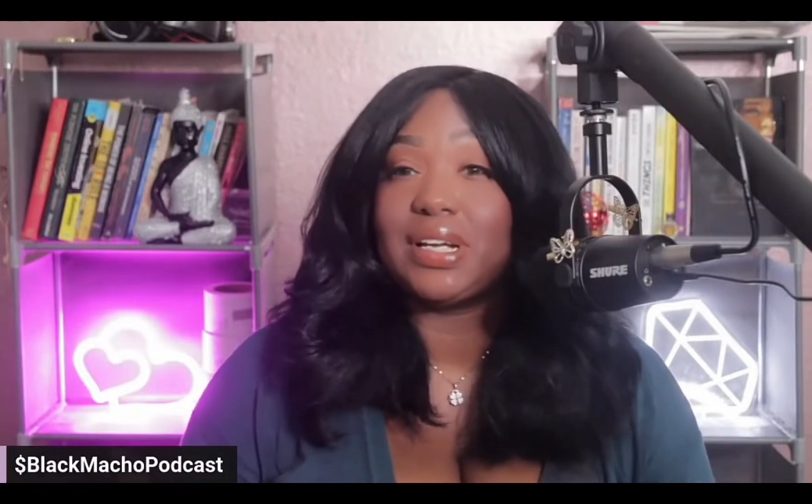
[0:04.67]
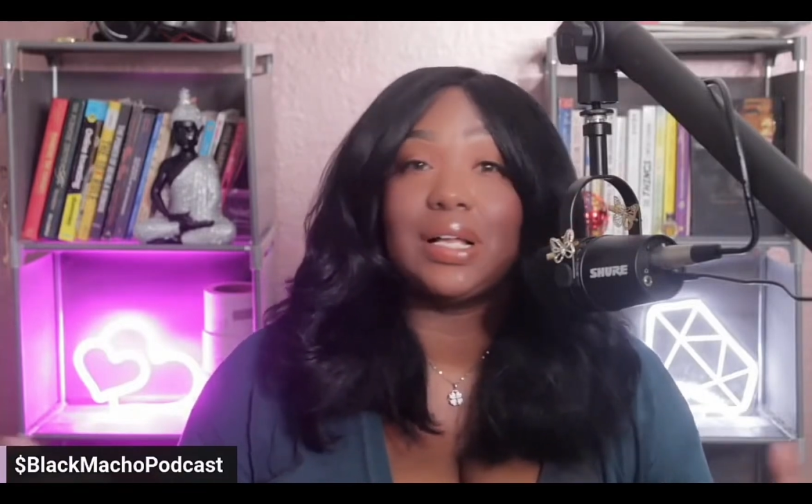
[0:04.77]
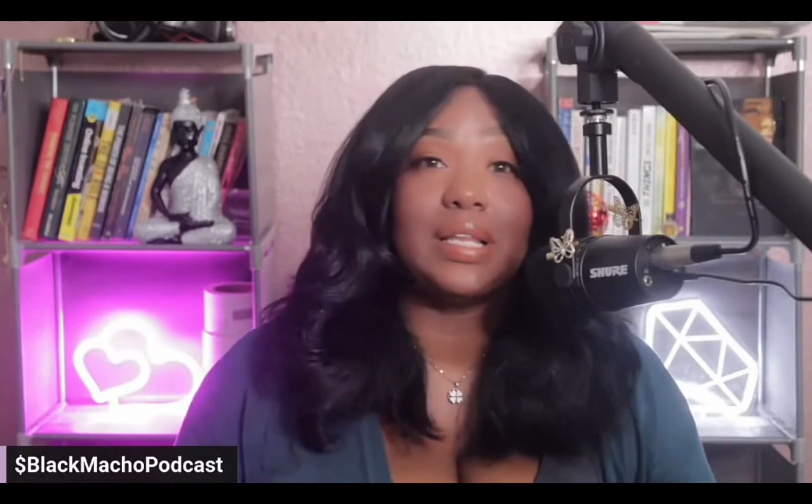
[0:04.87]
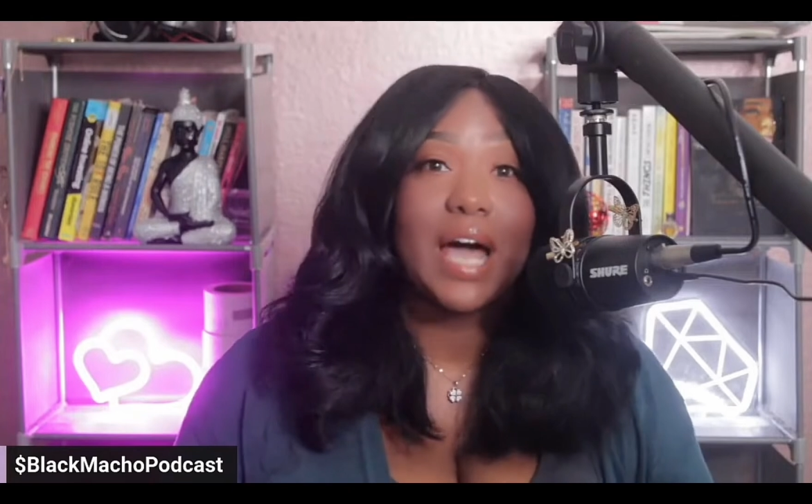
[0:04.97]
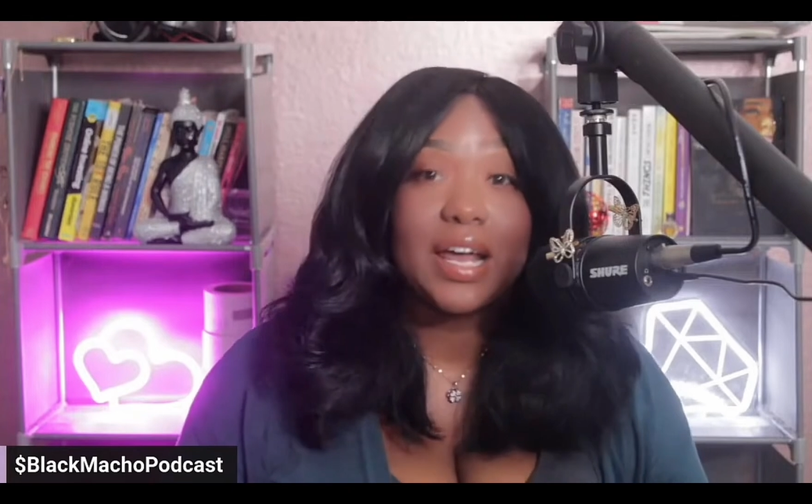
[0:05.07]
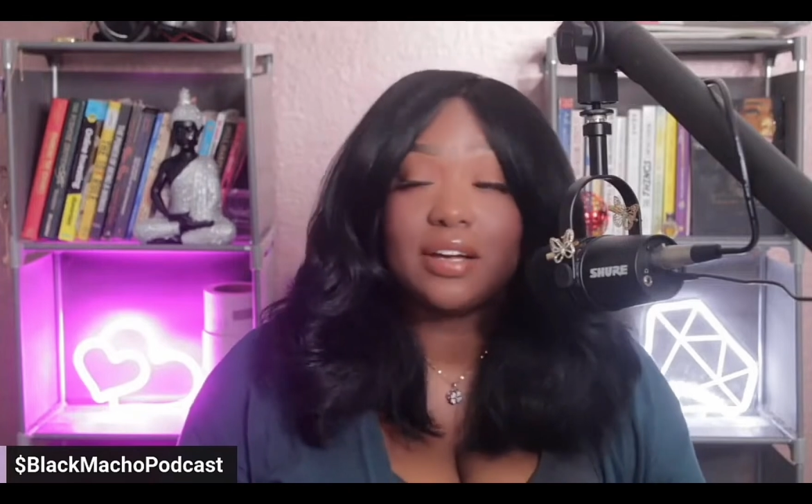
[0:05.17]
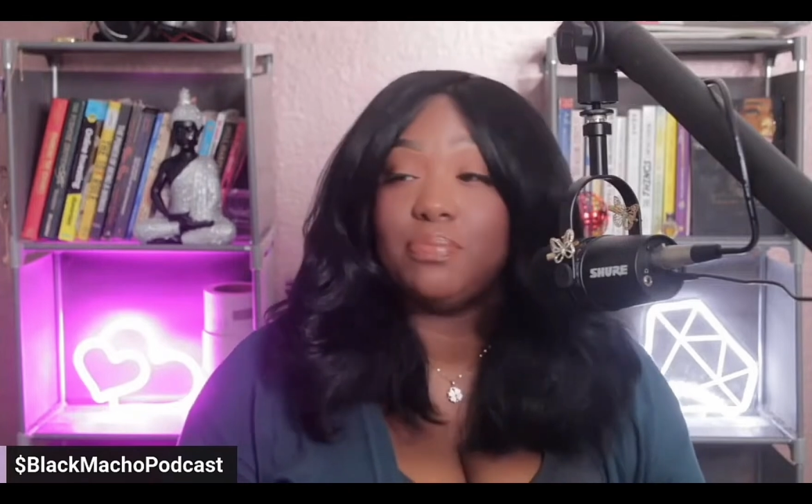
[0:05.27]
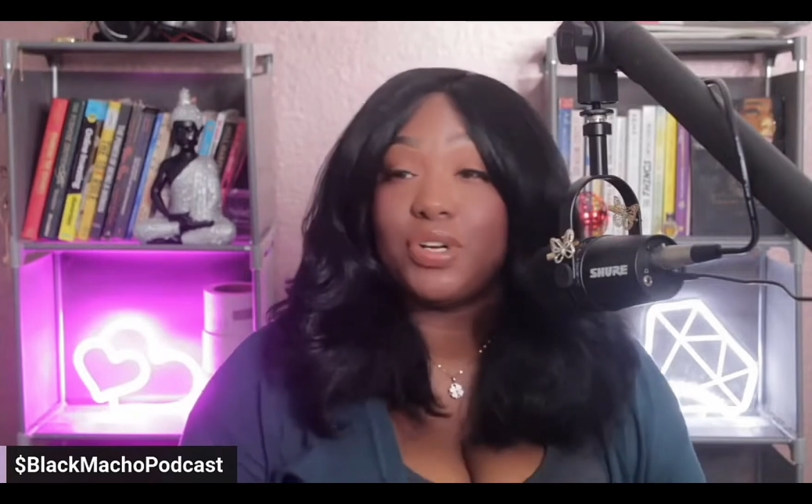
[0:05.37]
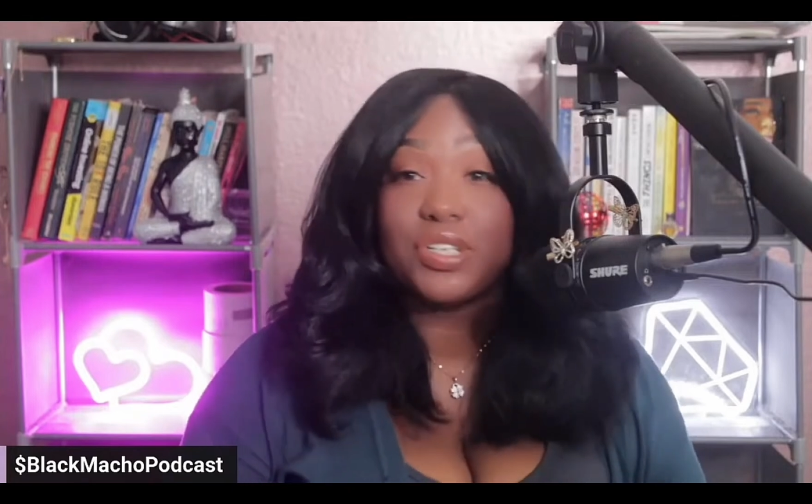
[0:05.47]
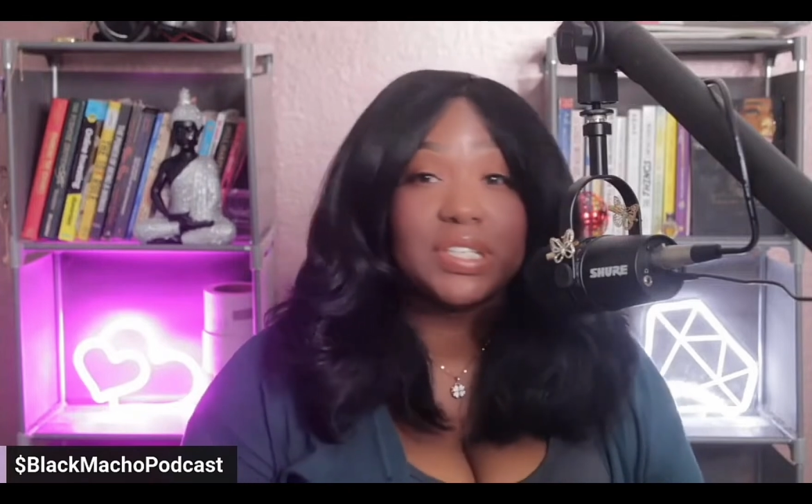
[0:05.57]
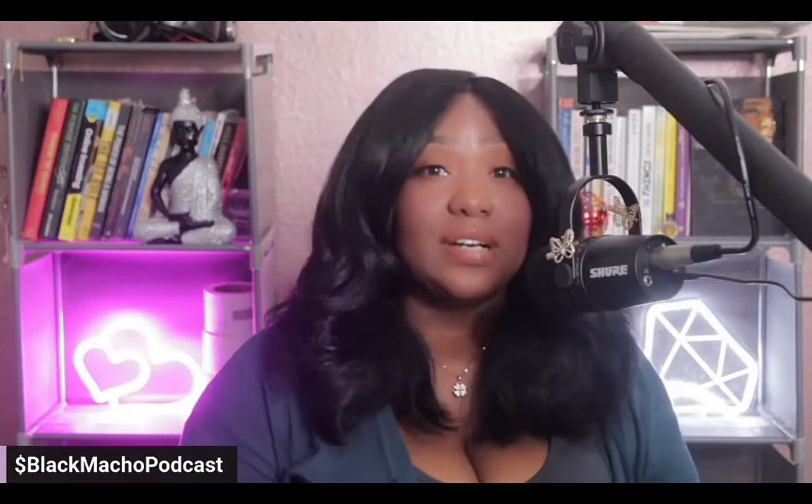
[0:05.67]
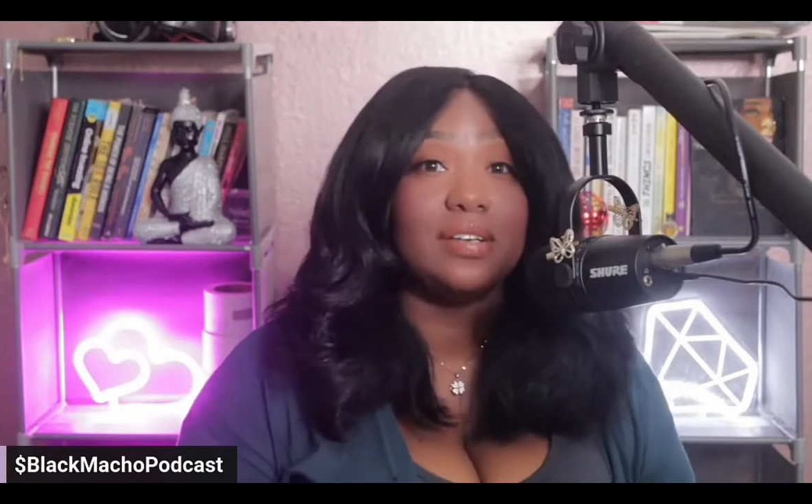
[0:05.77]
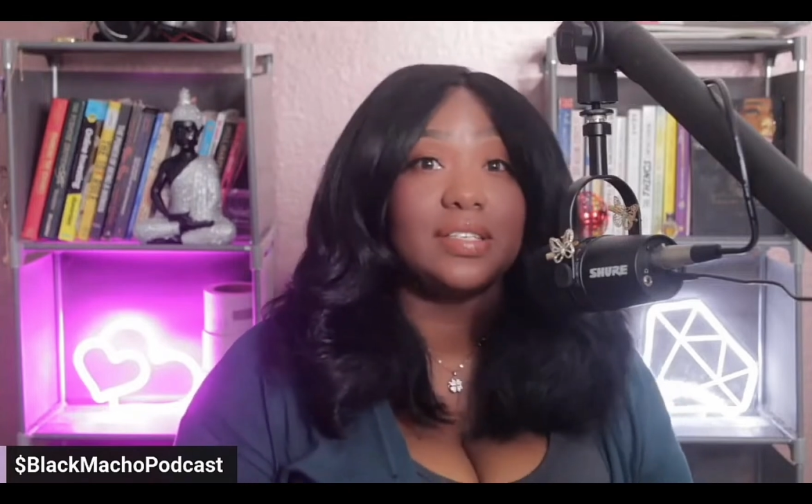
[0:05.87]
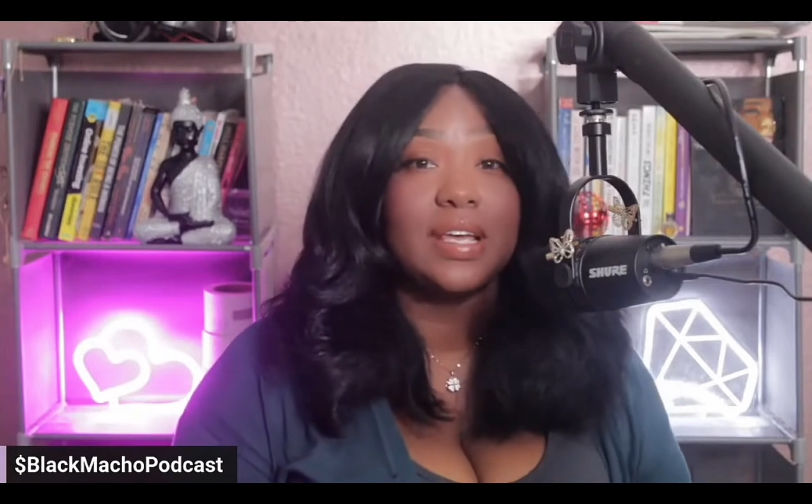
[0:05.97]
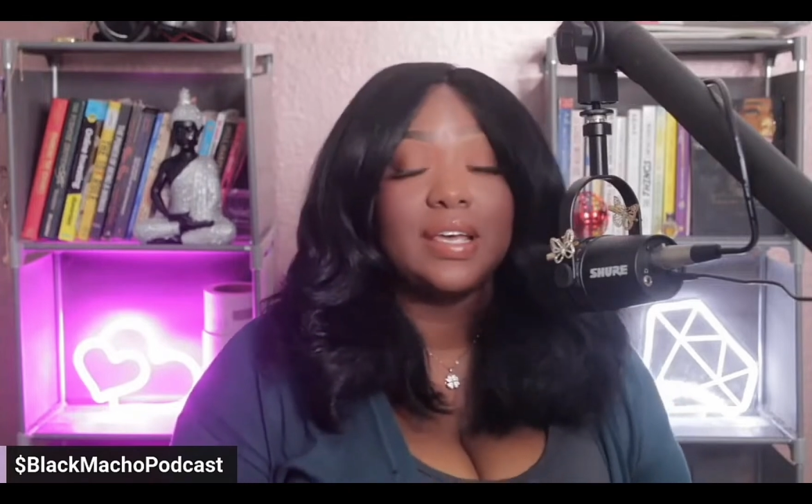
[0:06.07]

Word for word: lot of book sales